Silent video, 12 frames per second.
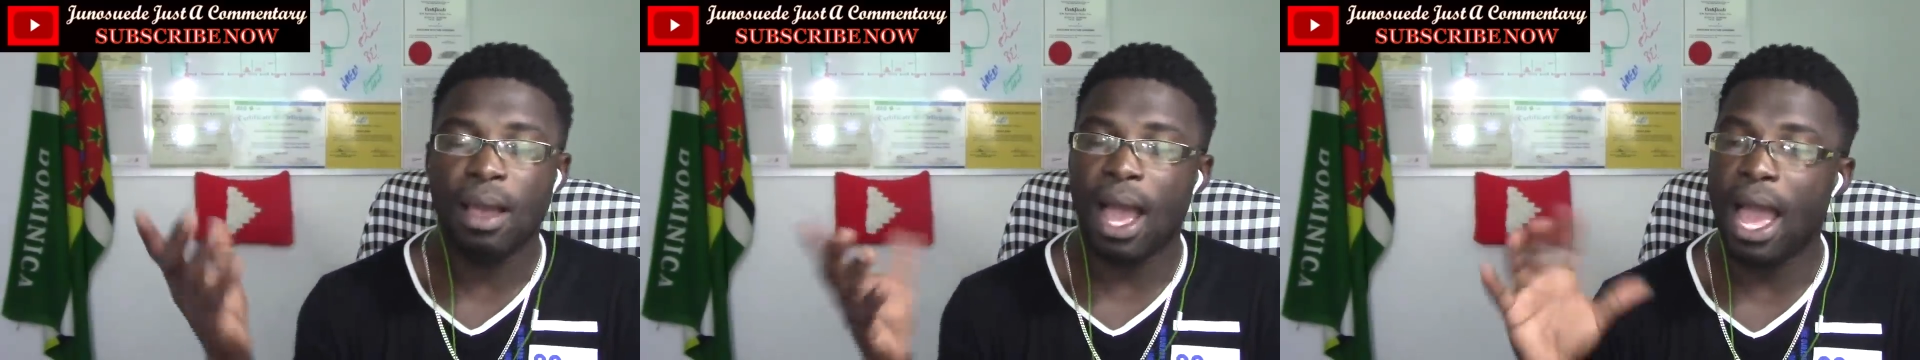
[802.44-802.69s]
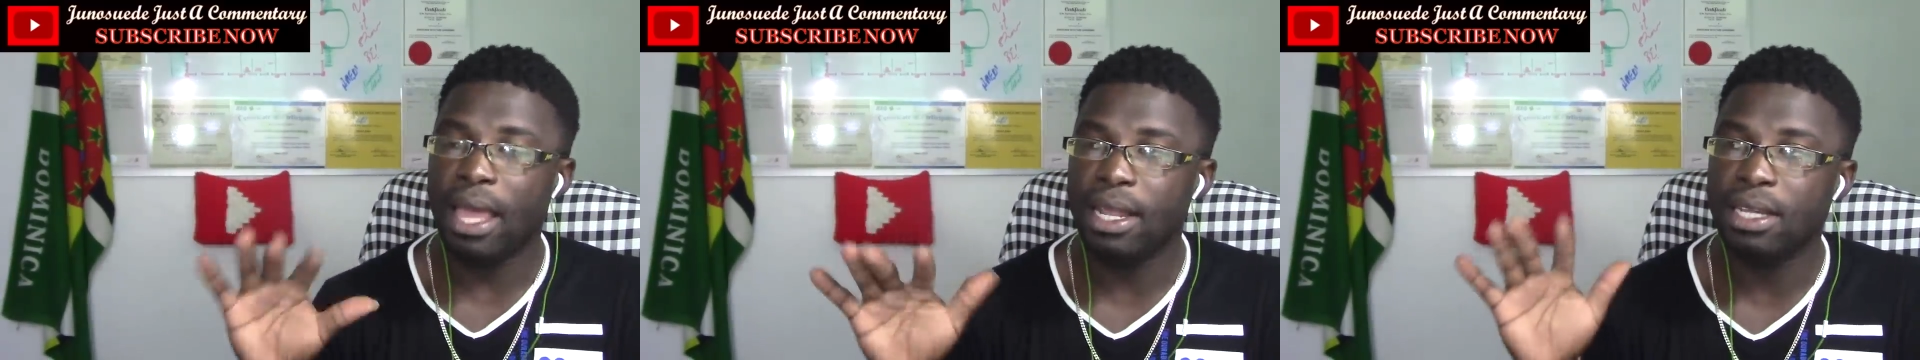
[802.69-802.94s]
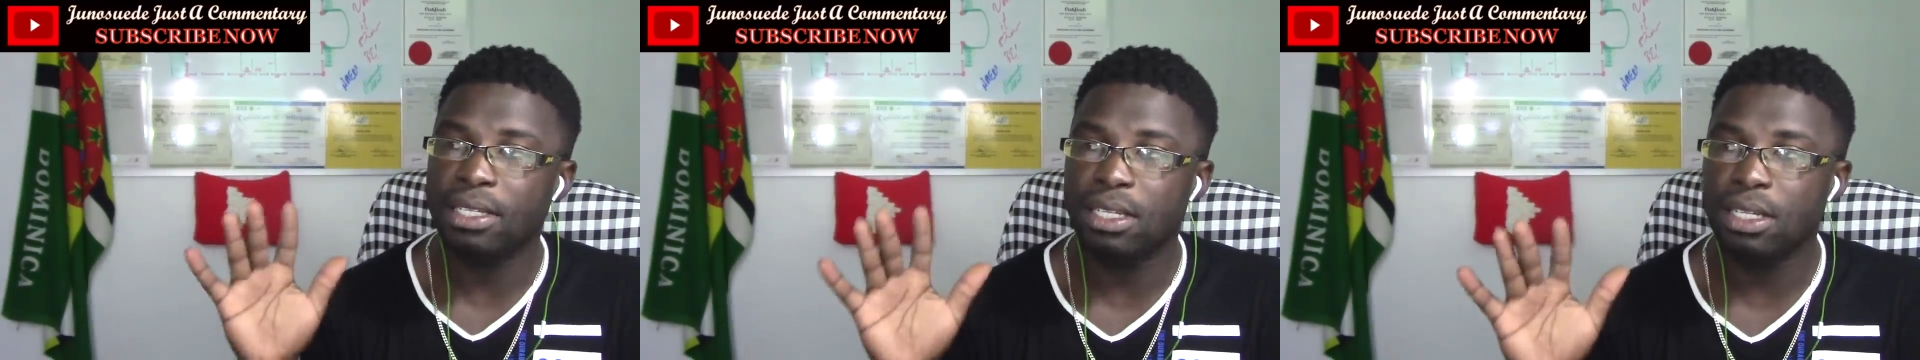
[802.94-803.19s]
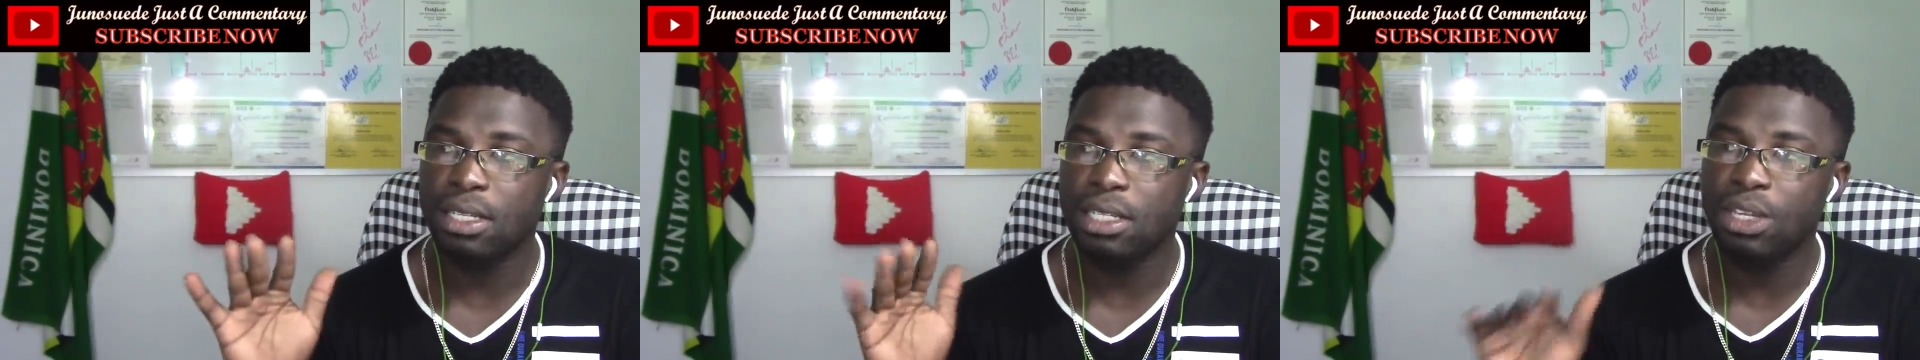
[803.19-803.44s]
I, there's
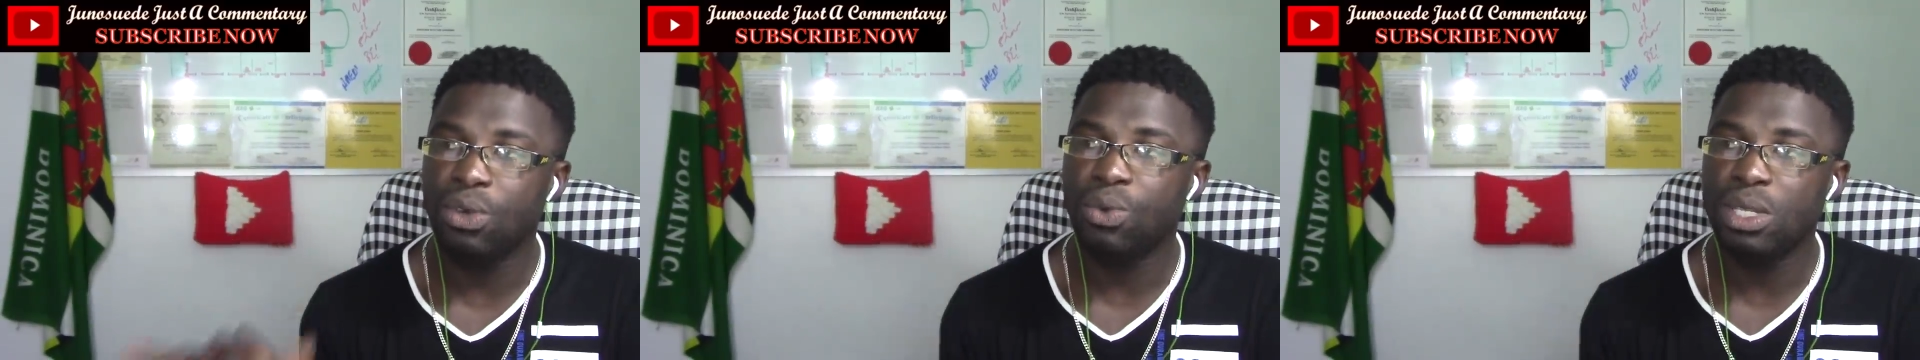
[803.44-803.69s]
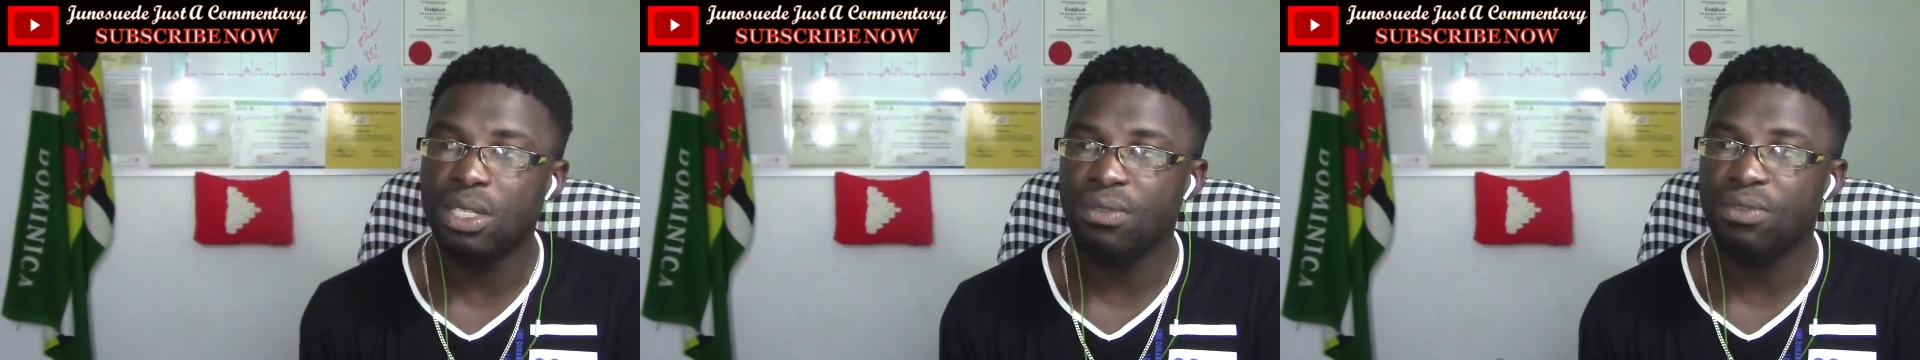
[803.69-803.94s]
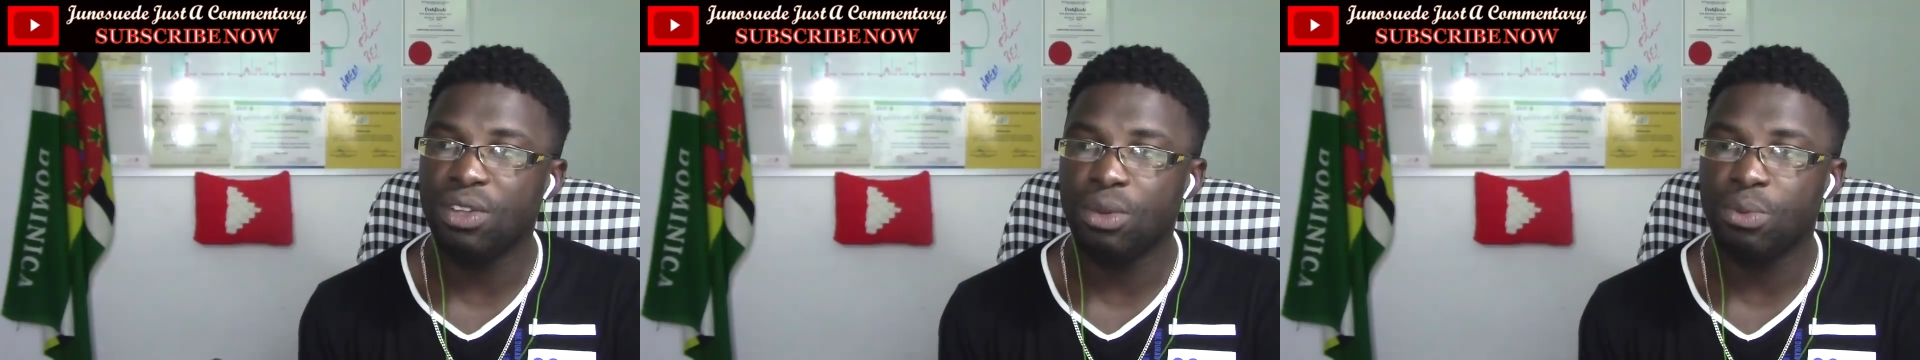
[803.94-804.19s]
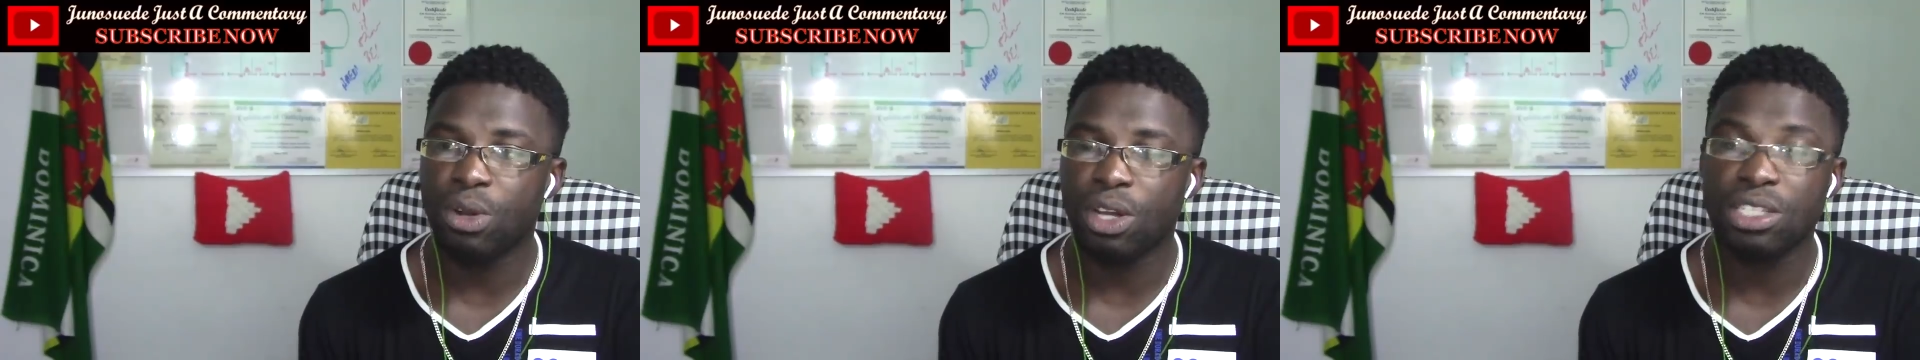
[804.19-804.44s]
a decrease in video
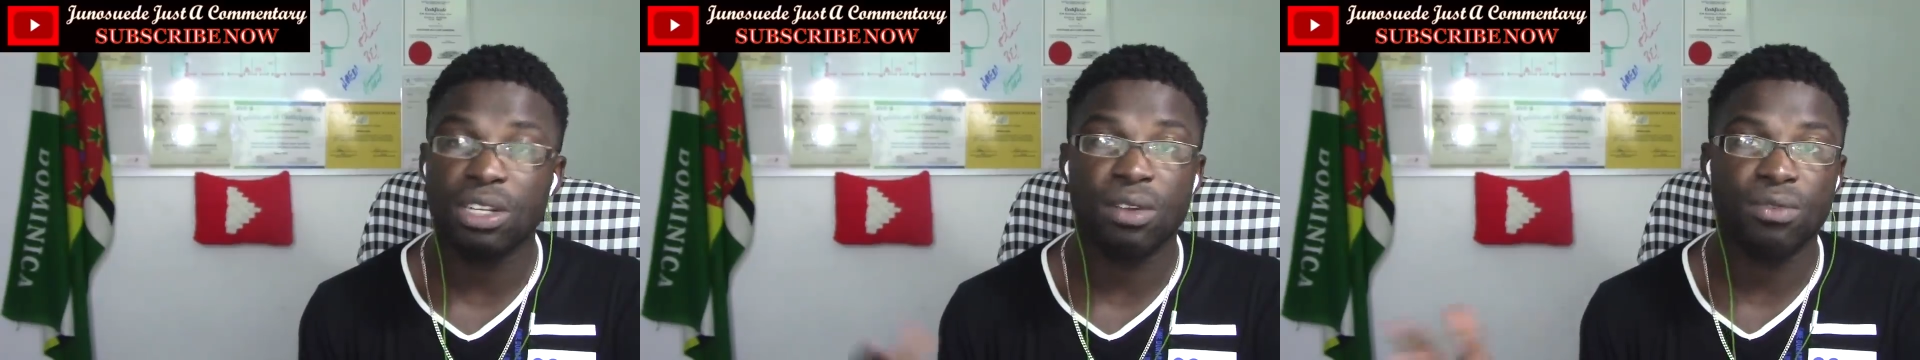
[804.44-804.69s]
production,